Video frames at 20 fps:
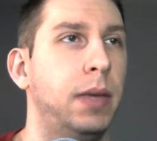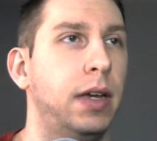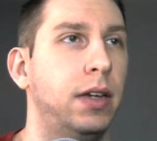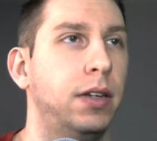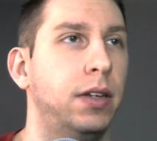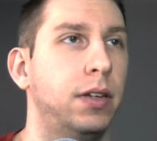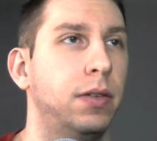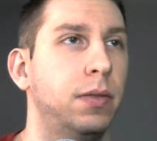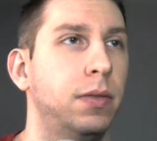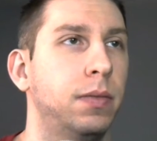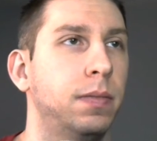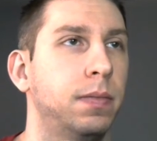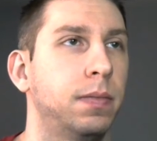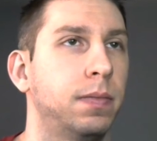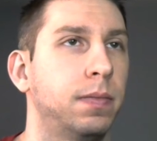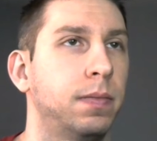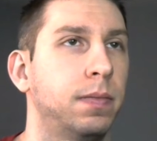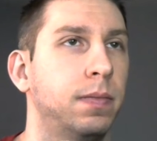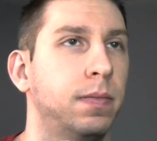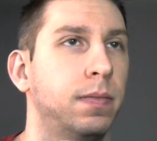you.
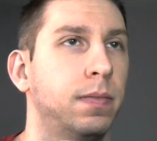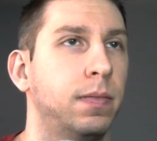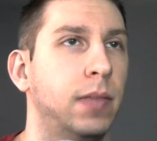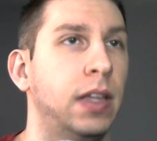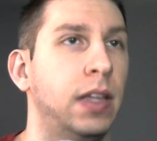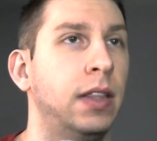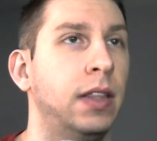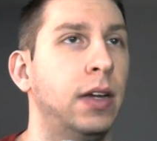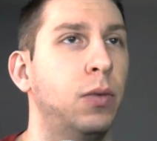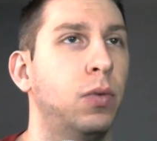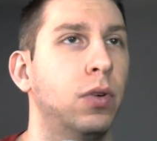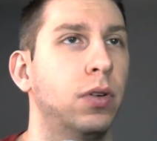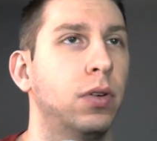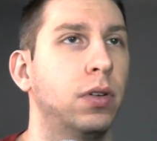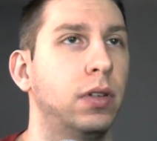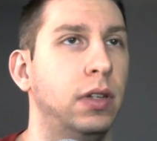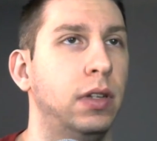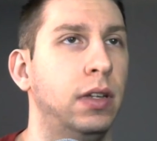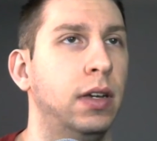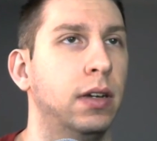In that
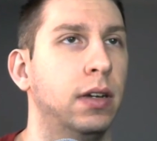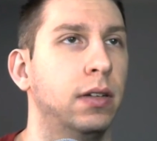world, yeah.